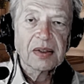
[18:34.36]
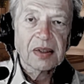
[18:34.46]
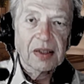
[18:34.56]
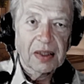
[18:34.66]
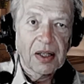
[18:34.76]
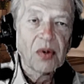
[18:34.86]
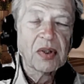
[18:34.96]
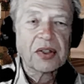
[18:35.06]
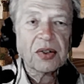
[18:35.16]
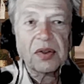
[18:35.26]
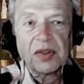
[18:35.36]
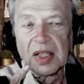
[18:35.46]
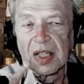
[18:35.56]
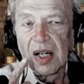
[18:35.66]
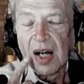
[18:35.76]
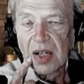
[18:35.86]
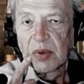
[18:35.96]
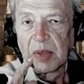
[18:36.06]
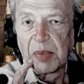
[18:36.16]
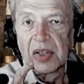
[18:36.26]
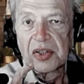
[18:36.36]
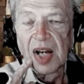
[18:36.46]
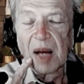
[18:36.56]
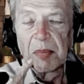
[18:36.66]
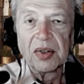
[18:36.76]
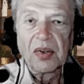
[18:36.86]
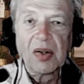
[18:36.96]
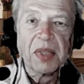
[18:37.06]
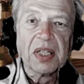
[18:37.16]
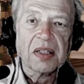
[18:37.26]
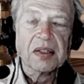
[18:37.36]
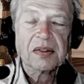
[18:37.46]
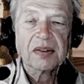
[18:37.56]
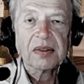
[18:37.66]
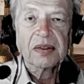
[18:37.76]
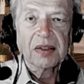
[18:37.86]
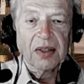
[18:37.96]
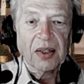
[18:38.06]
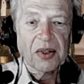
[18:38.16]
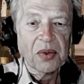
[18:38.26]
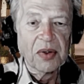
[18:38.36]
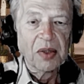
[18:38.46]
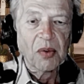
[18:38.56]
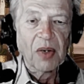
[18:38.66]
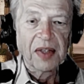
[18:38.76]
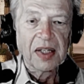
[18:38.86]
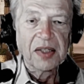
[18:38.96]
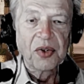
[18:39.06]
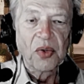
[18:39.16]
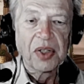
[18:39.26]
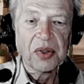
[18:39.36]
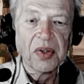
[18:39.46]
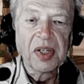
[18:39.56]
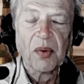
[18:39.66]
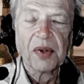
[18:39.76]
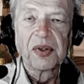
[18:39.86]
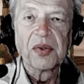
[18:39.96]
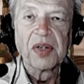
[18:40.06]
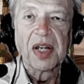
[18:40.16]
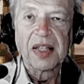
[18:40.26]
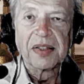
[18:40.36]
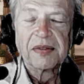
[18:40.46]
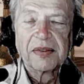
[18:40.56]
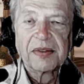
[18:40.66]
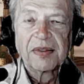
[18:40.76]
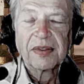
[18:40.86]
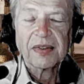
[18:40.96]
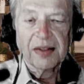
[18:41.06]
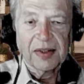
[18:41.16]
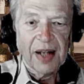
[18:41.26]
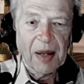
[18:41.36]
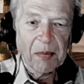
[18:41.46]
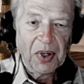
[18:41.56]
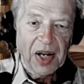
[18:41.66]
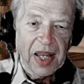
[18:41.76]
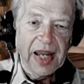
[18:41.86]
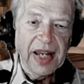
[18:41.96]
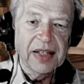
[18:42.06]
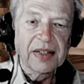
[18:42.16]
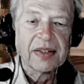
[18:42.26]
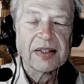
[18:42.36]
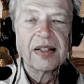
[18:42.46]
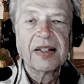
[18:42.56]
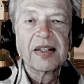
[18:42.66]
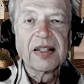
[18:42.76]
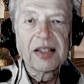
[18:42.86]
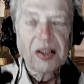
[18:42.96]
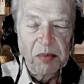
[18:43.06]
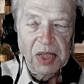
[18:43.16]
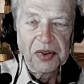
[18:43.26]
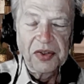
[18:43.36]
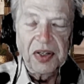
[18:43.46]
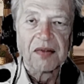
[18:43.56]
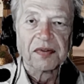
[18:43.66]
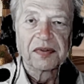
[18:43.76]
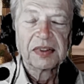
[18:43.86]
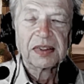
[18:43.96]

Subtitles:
You go into the auto repair shop, and they're all men. They're doing what they enjoy doing, what they're good at. Number 8 is be yourself.